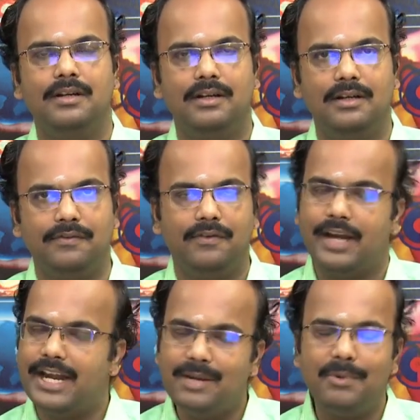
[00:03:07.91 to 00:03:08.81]
uh, for
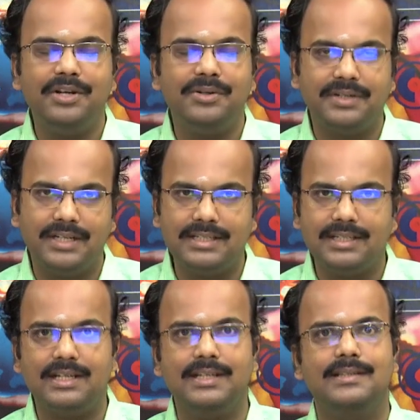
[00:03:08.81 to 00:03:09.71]
anyone to
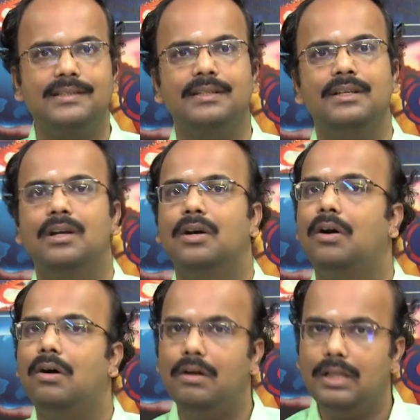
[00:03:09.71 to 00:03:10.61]
discuss
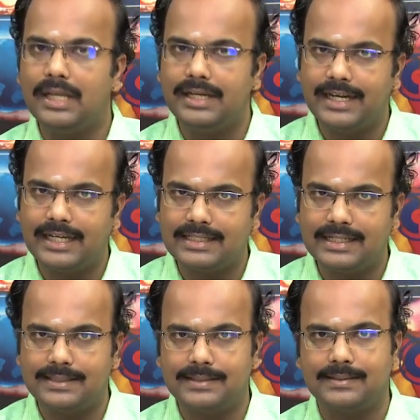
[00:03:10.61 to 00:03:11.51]
all the data
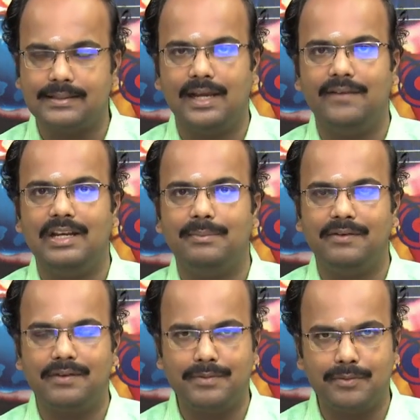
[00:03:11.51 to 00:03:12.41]
sets
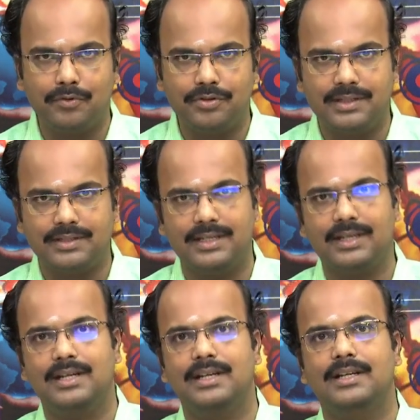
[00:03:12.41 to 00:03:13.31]
available from remote
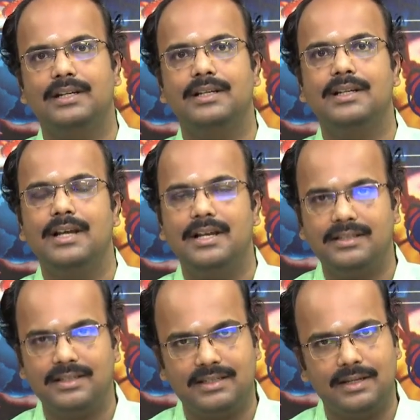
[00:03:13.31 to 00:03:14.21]
sensing uh,
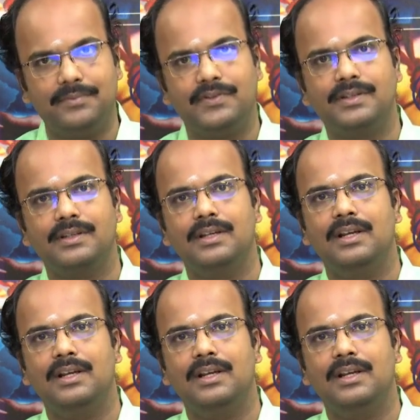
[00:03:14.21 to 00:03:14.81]
systems,